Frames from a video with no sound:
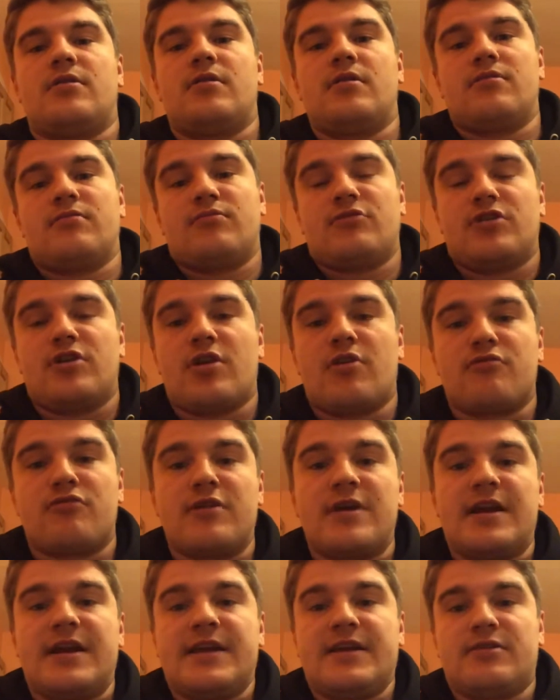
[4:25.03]

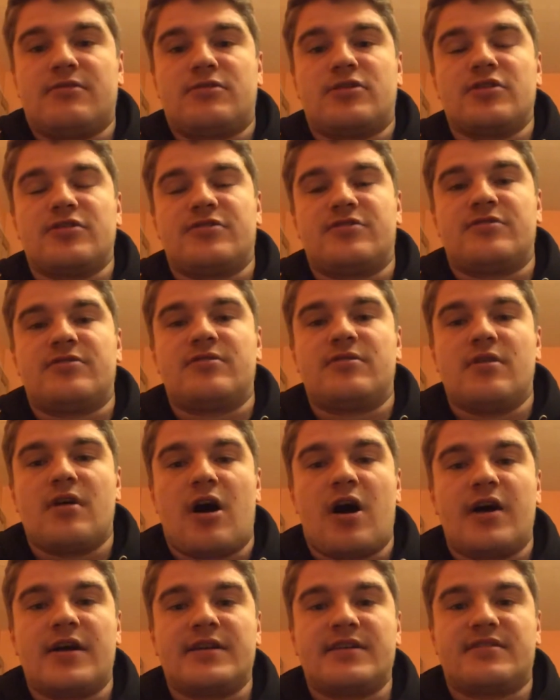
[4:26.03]
really good
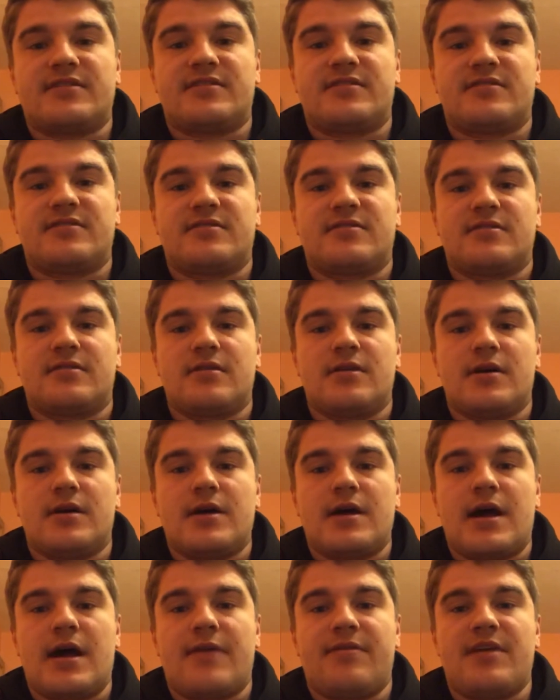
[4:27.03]
heights,
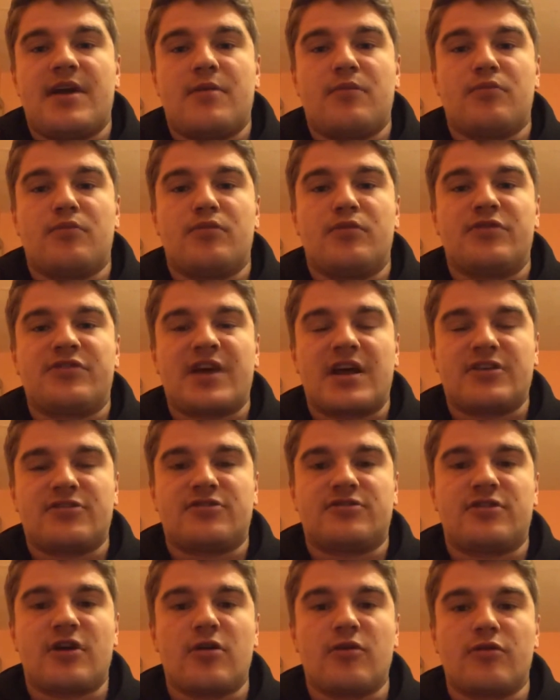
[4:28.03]
and then was at
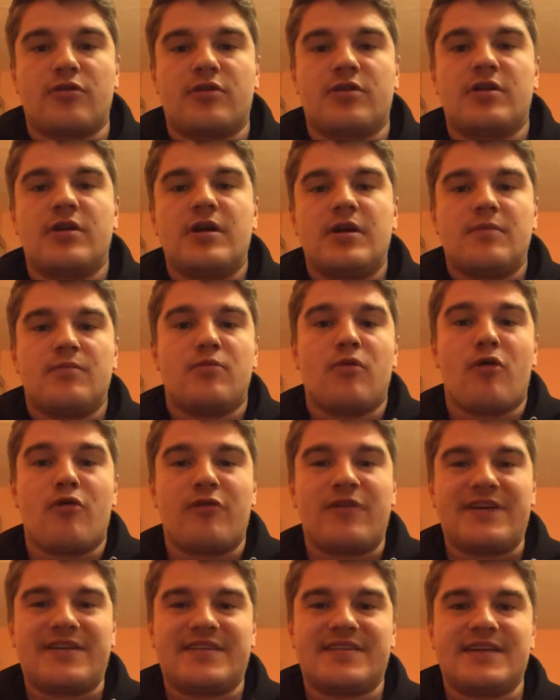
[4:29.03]
Stoke more
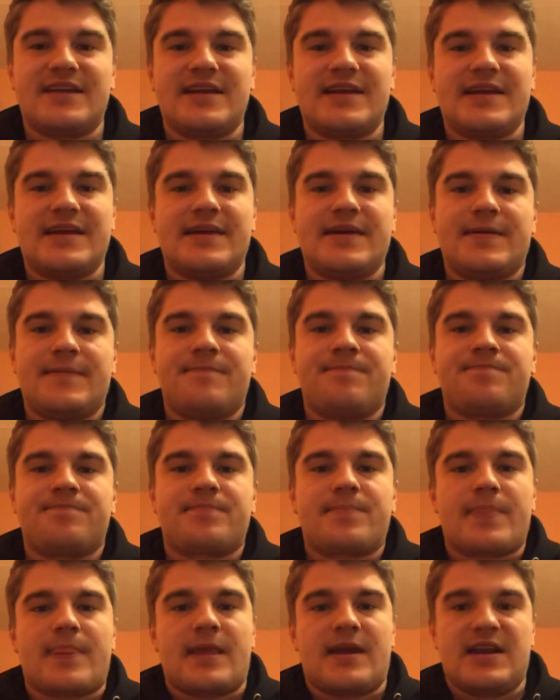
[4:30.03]
recently,
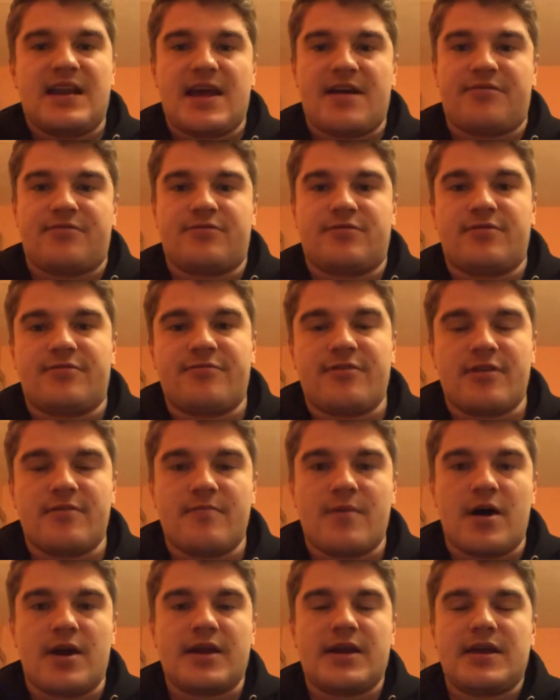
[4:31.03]
left for the
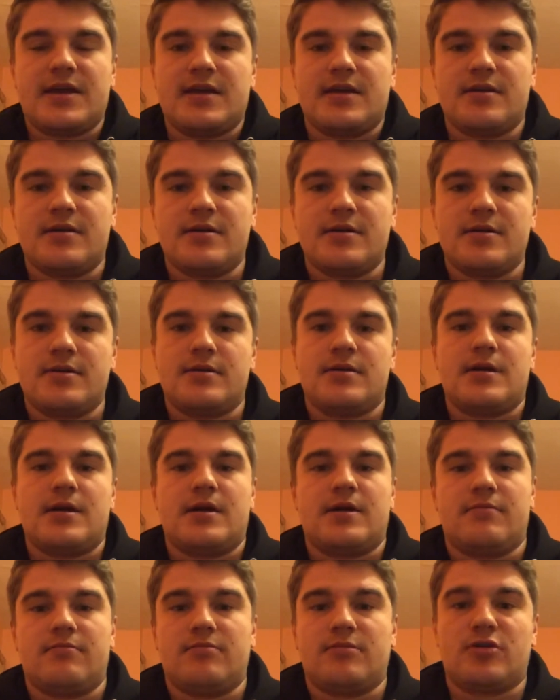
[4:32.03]
money
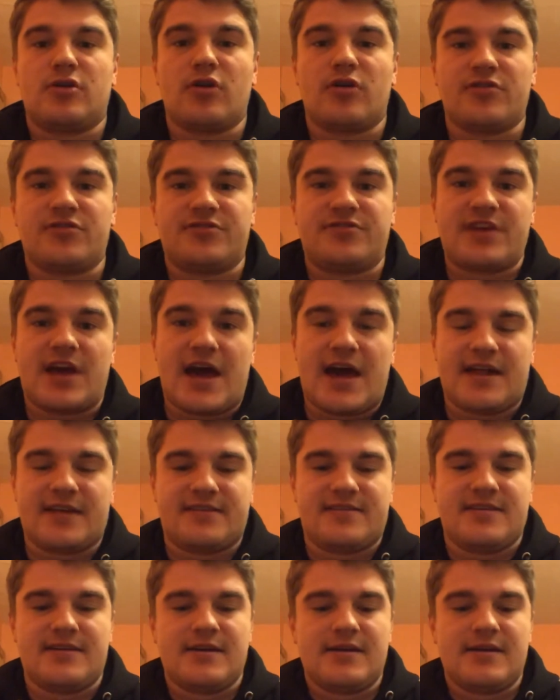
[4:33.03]
and got sacked.